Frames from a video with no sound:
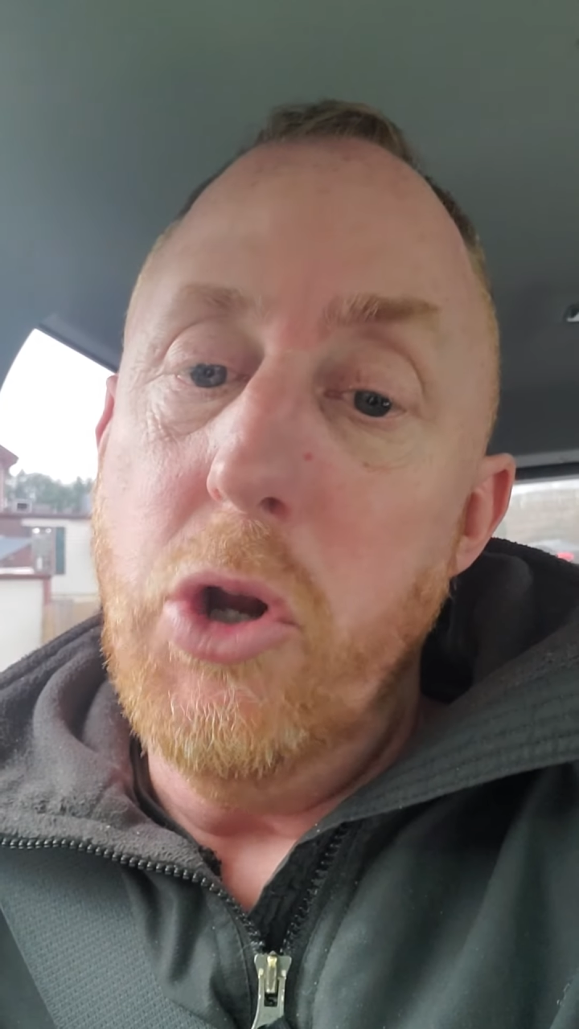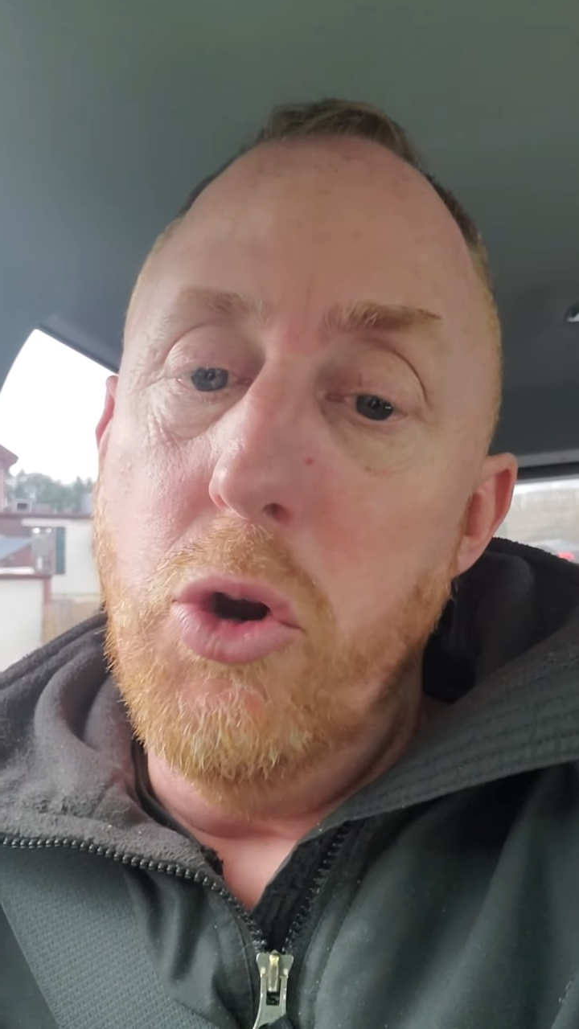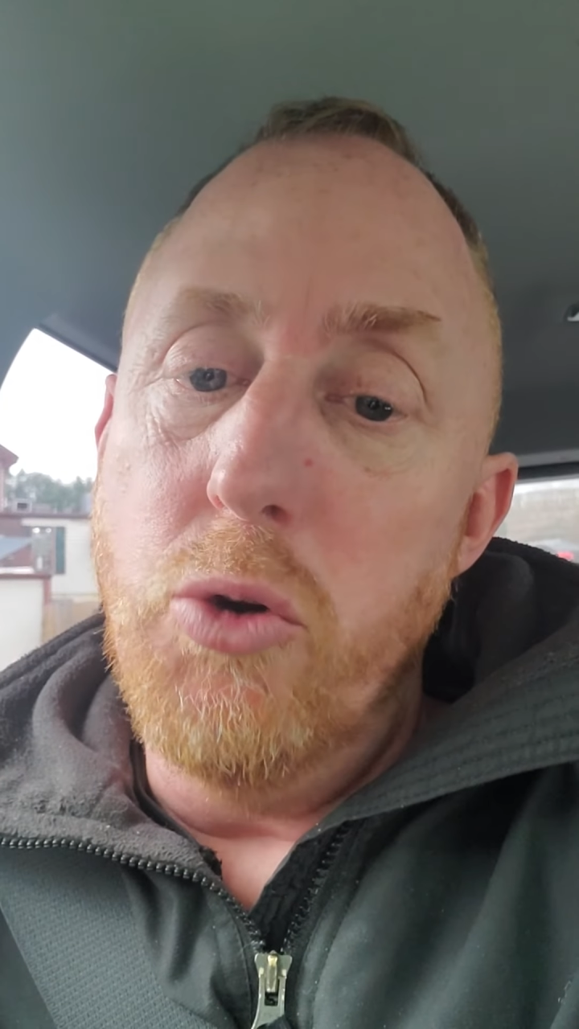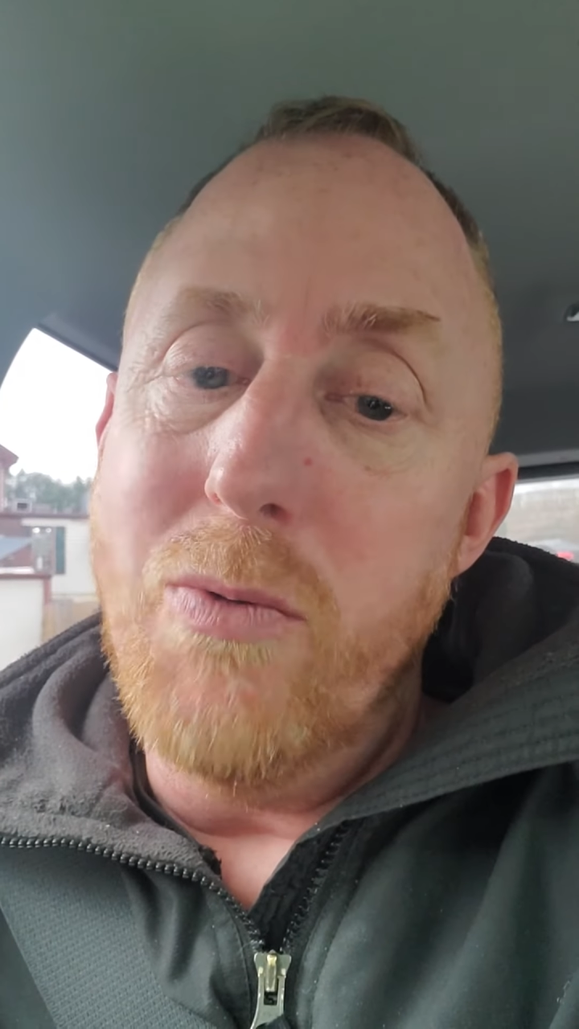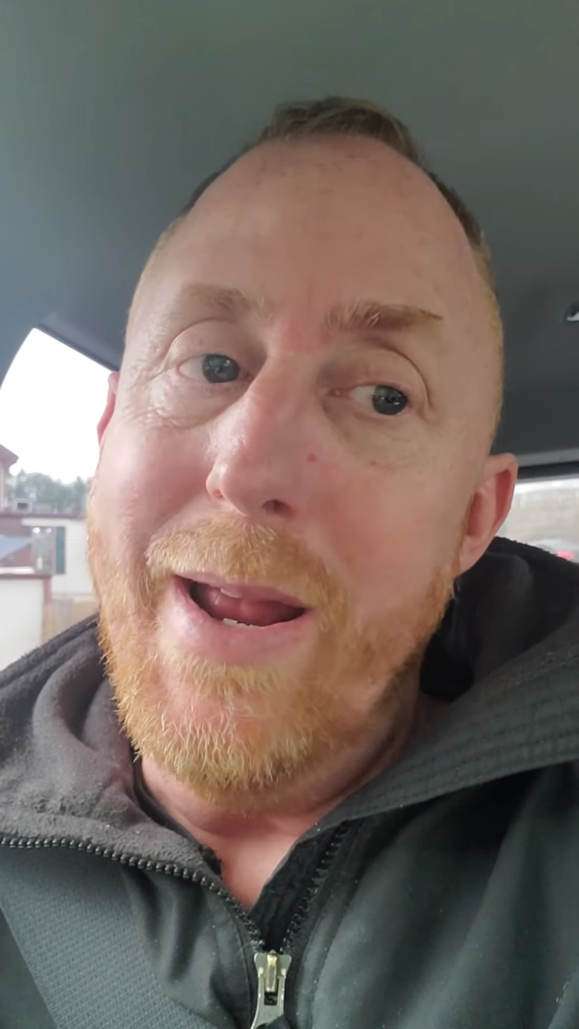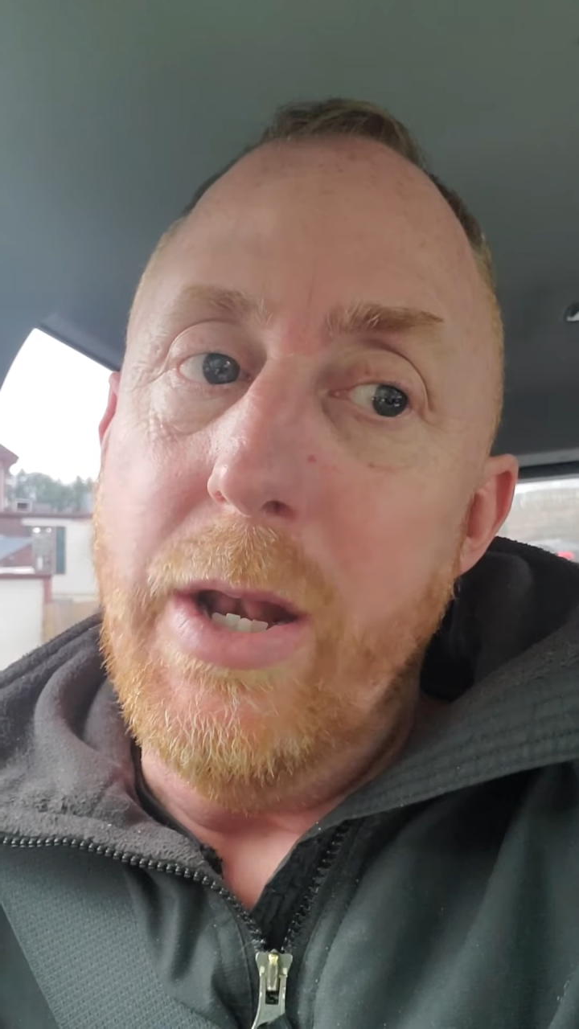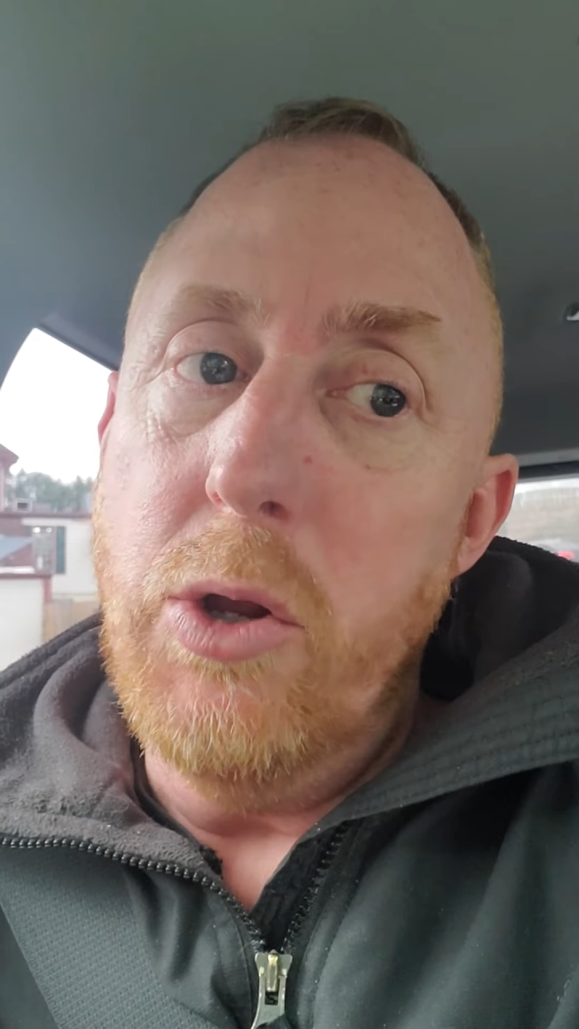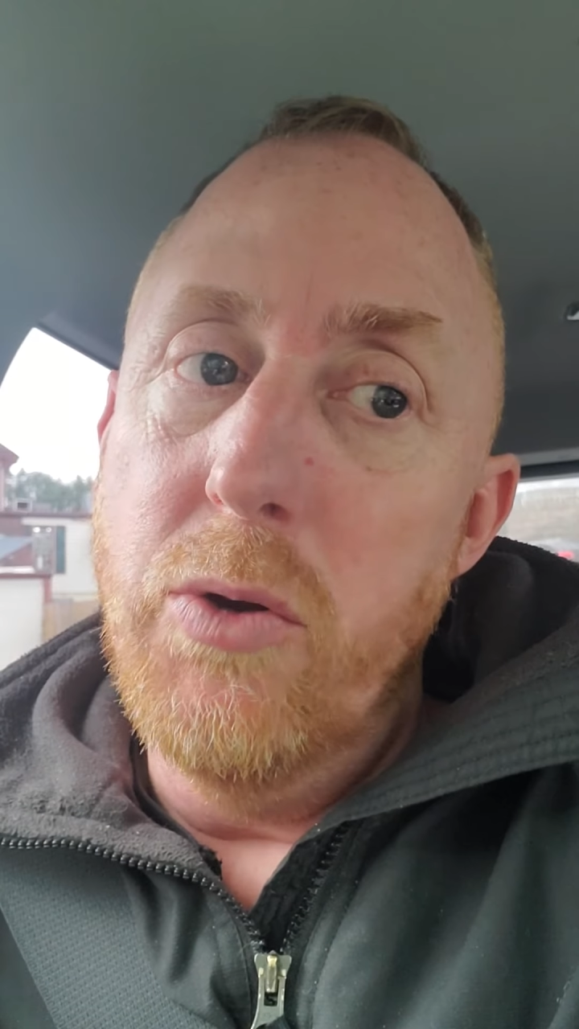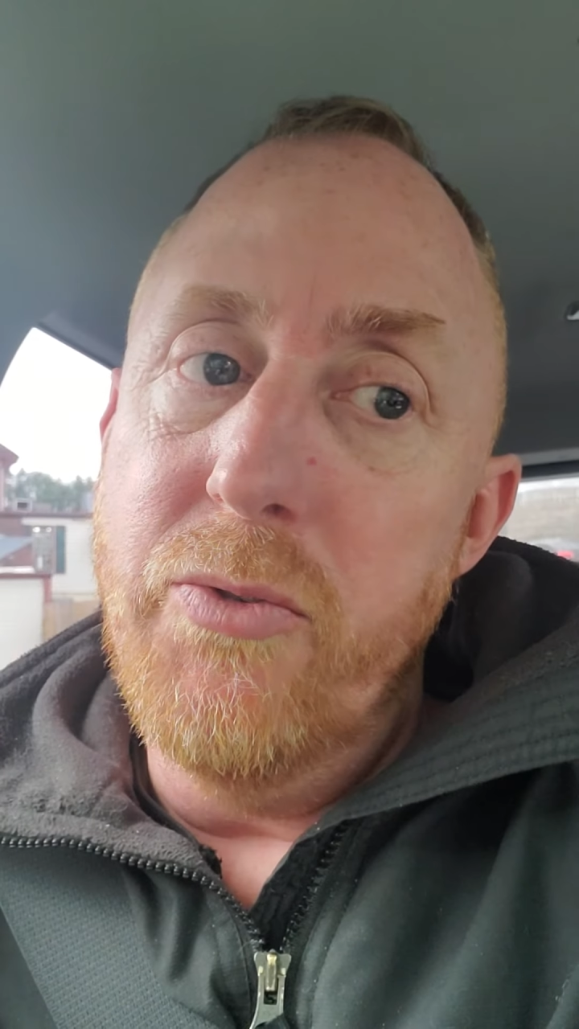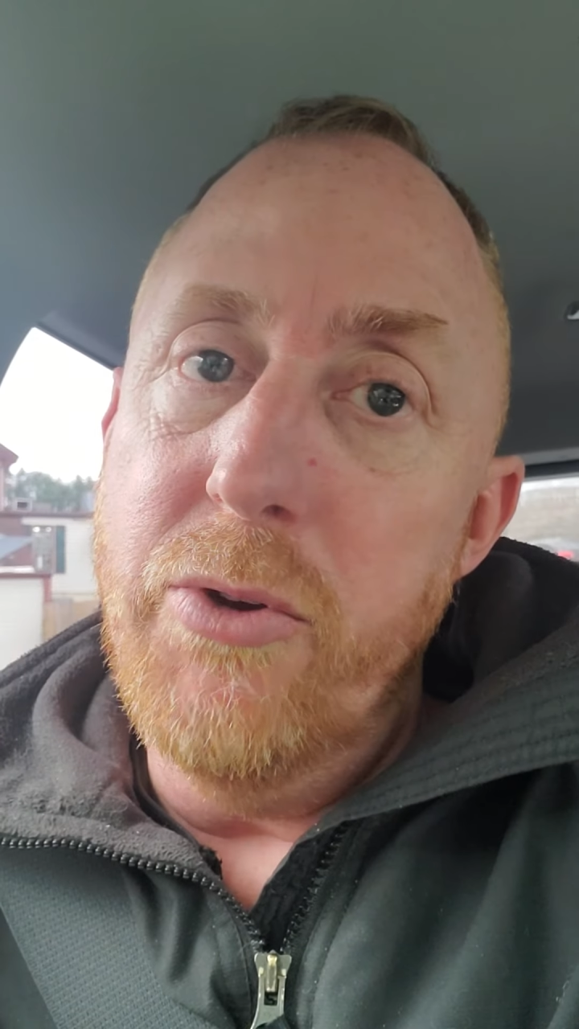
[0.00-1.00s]
great,
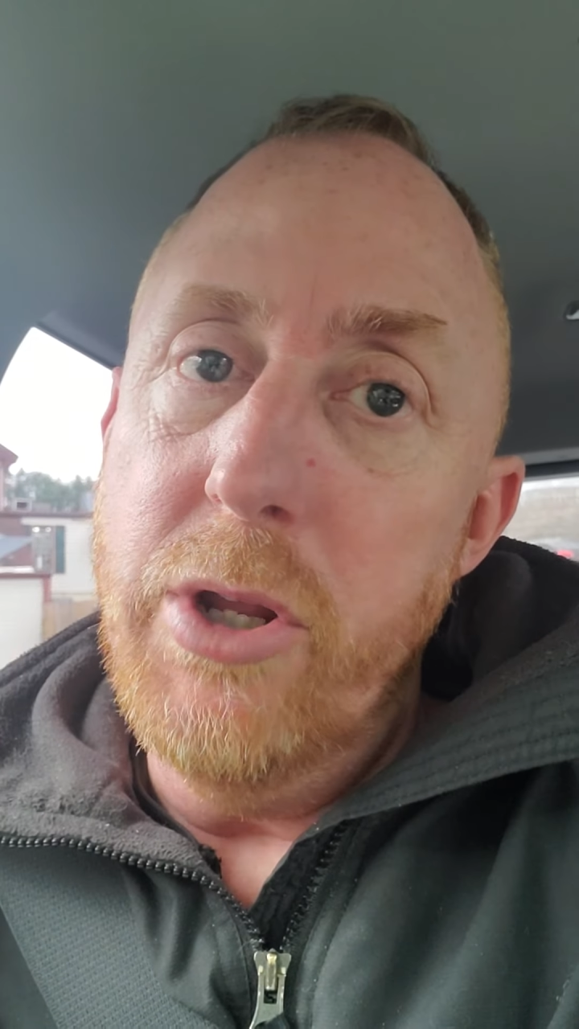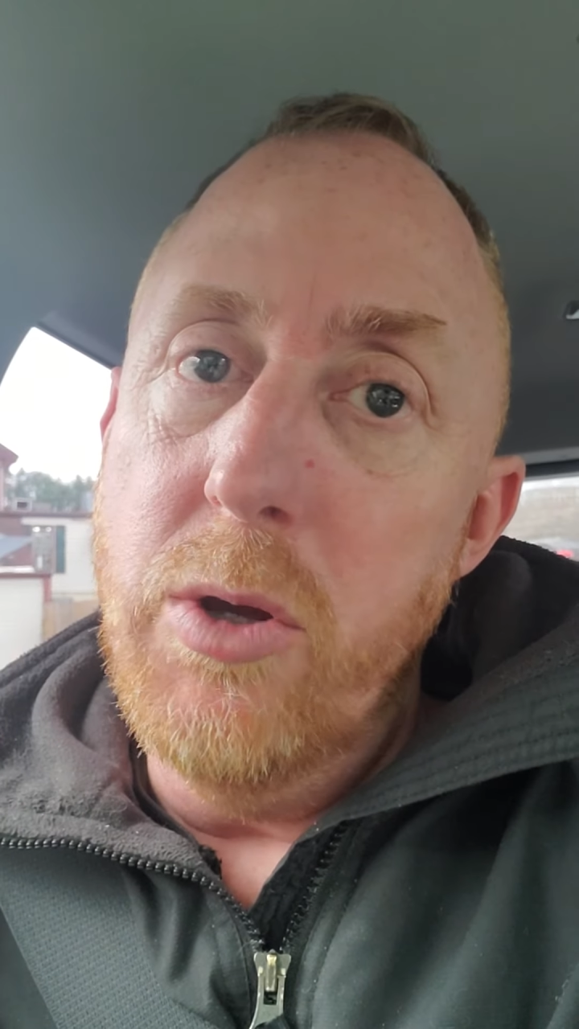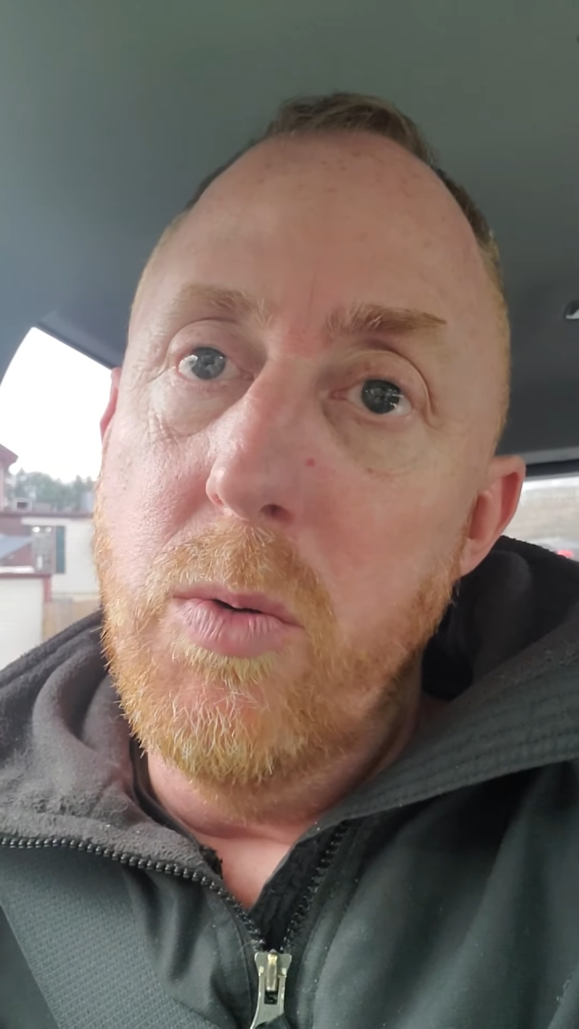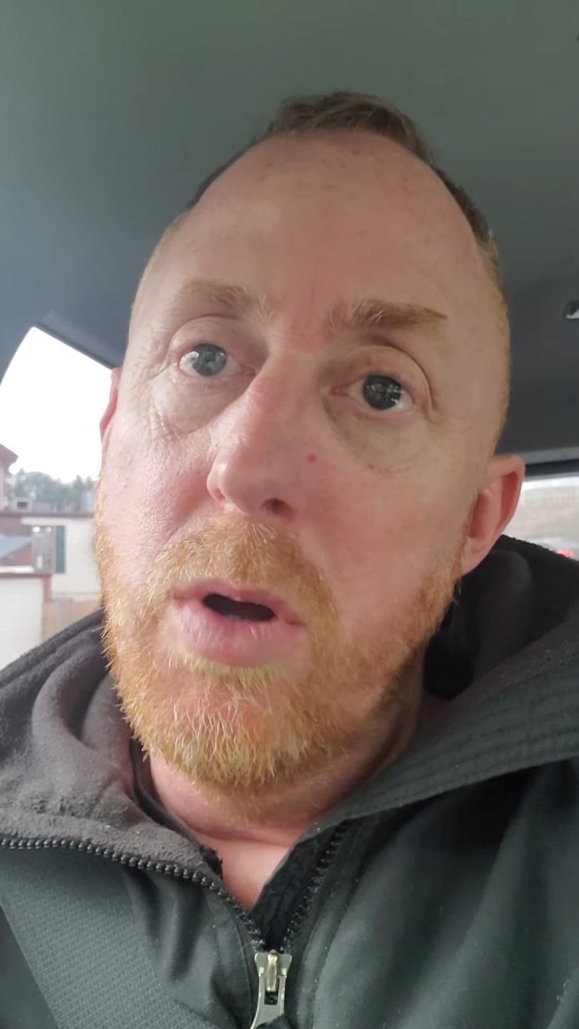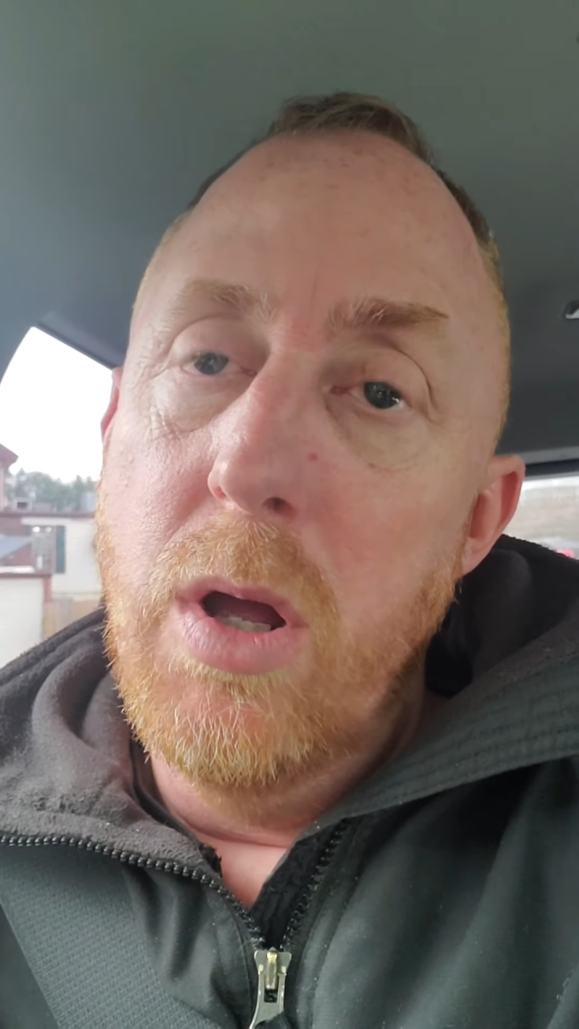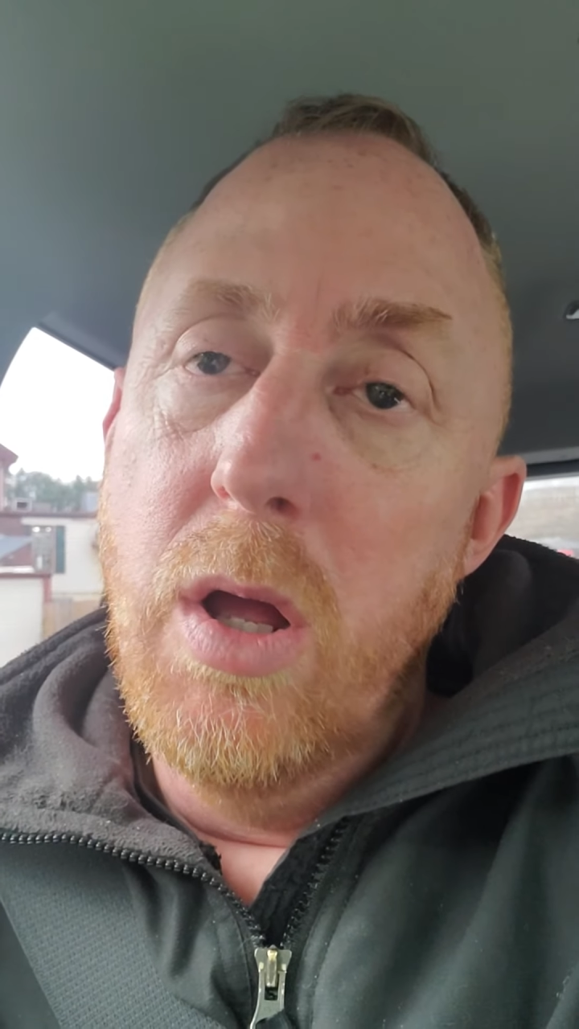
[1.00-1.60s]
good for you.